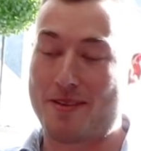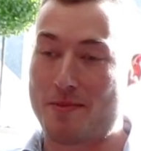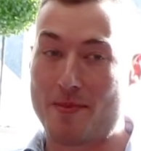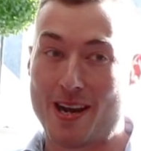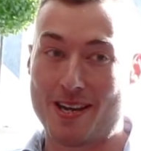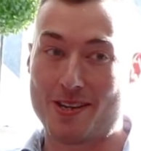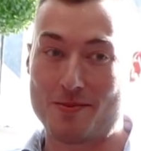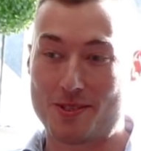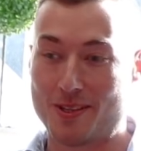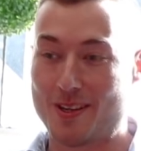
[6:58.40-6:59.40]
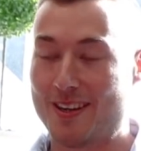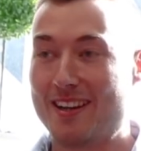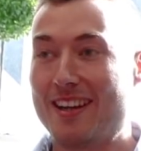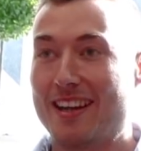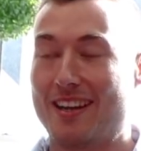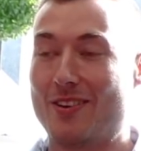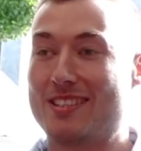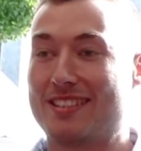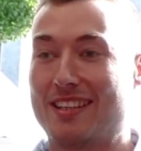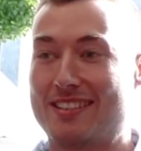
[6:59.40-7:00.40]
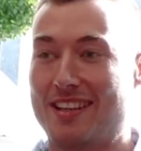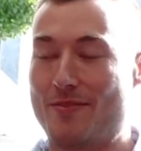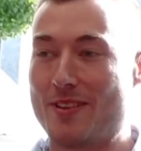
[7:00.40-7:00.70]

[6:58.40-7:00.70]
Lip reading: made my mind up, so I